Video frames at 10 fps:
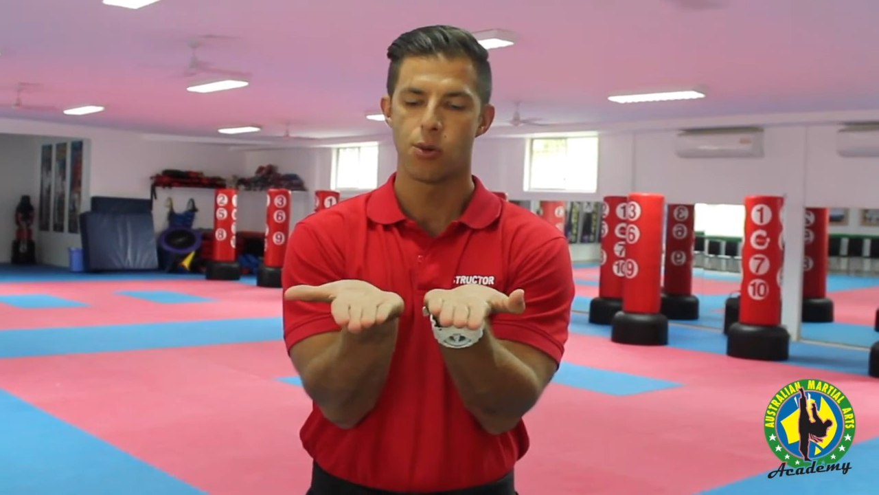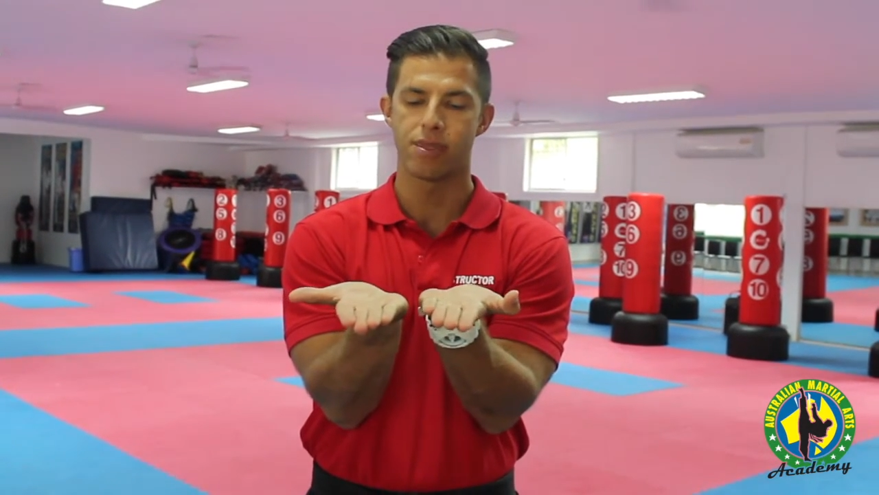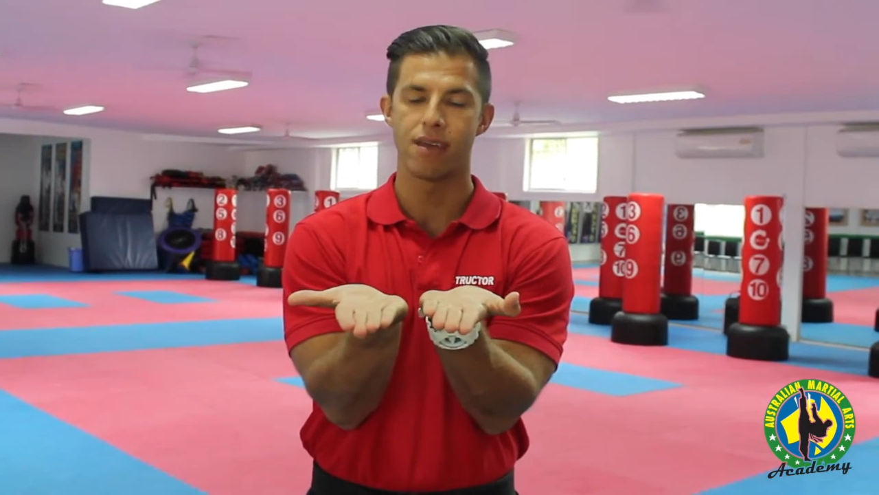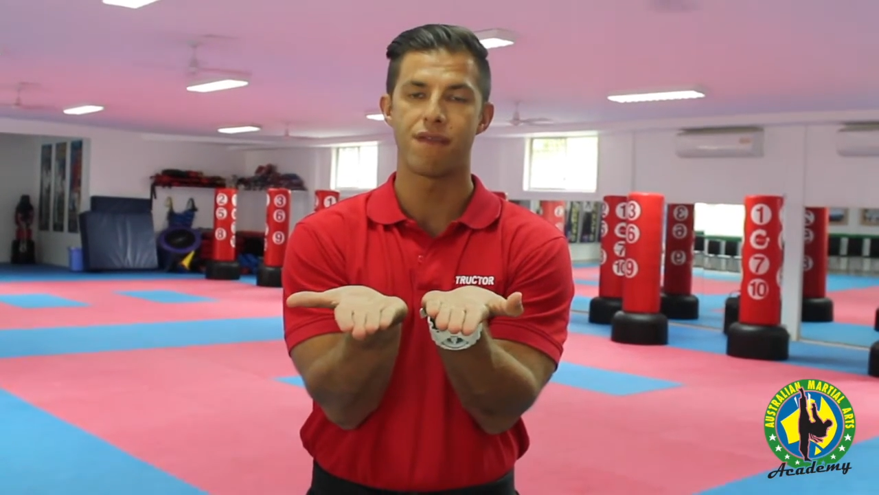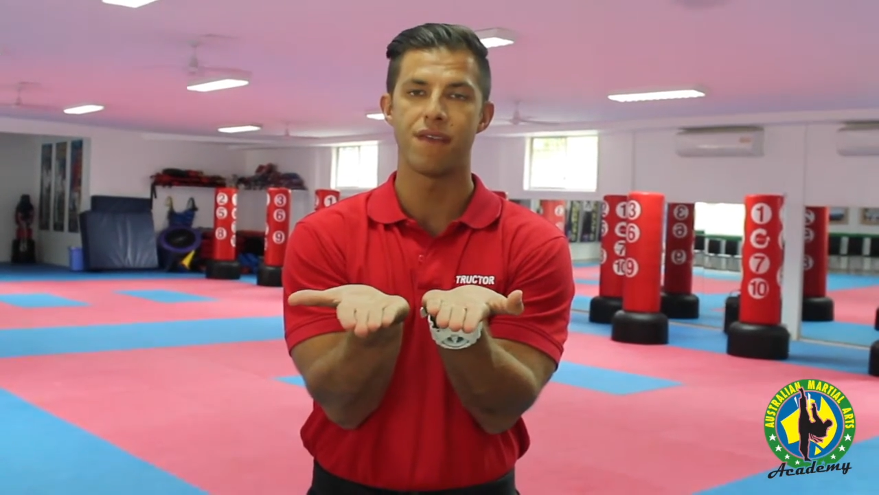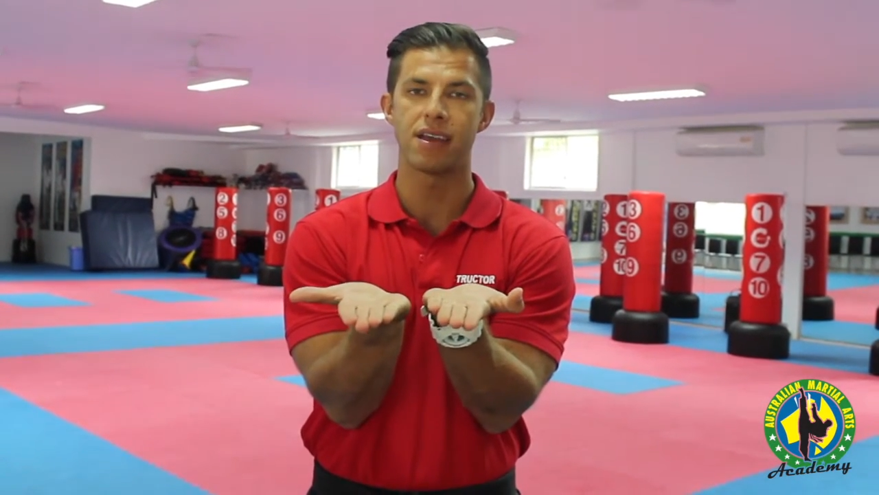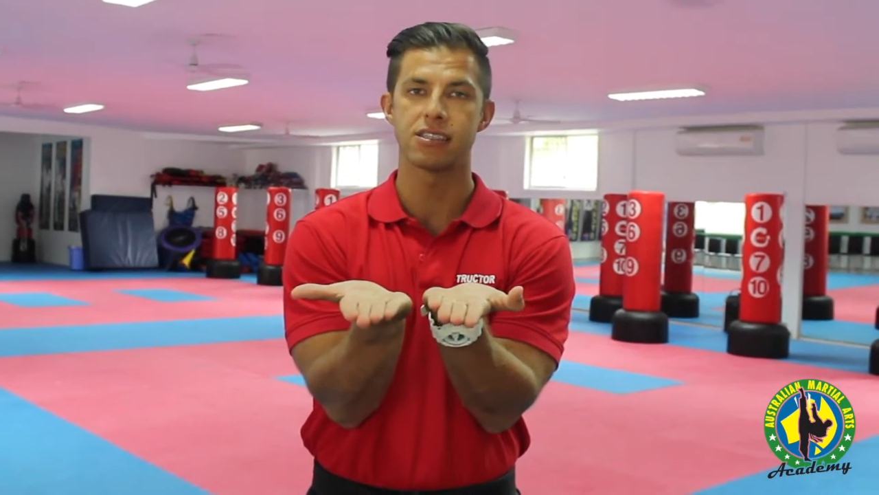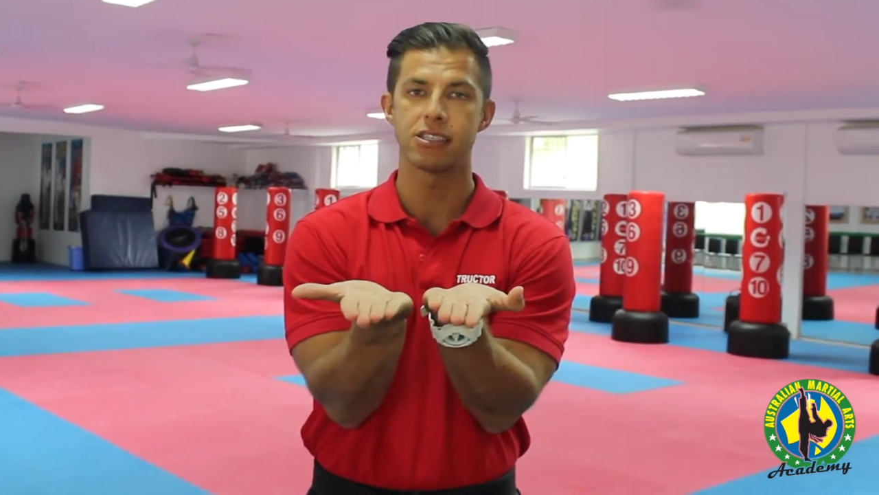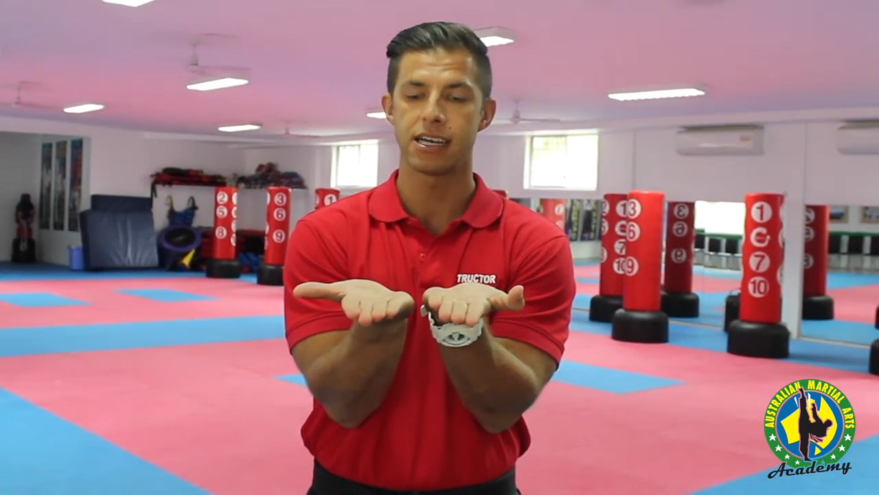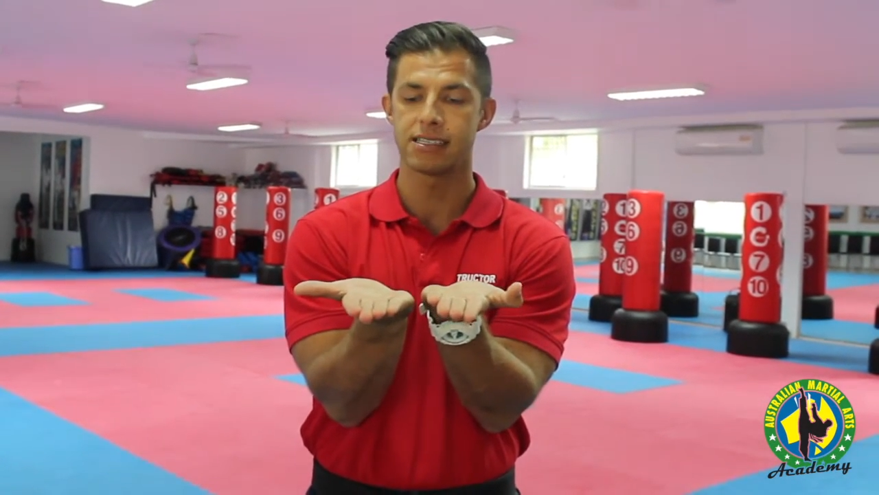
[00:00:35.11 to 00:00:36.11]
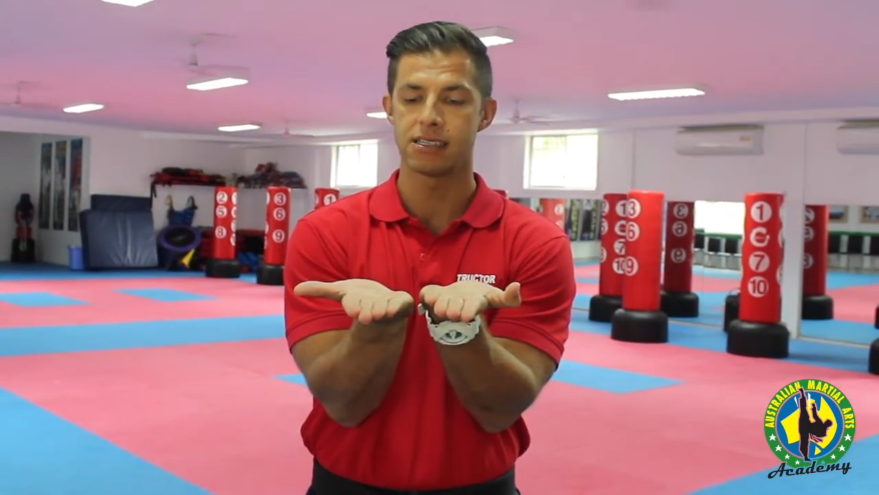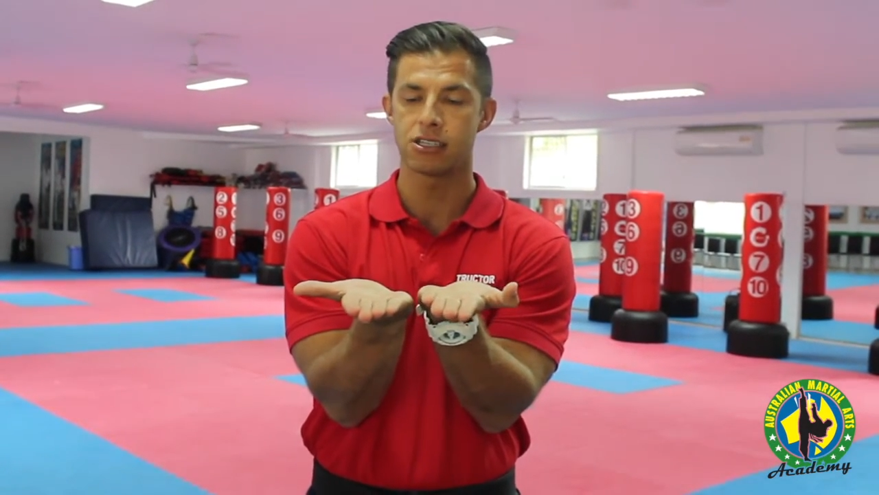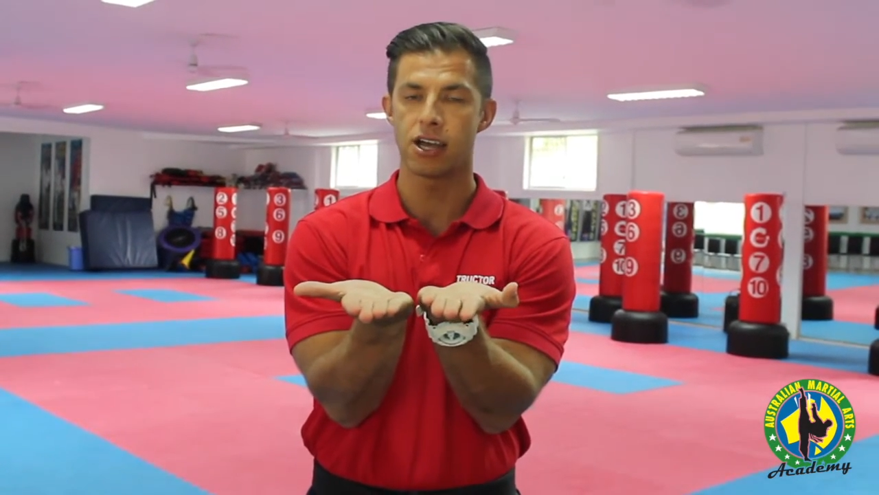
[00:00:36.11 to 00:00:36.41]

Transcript: with their fingers nice and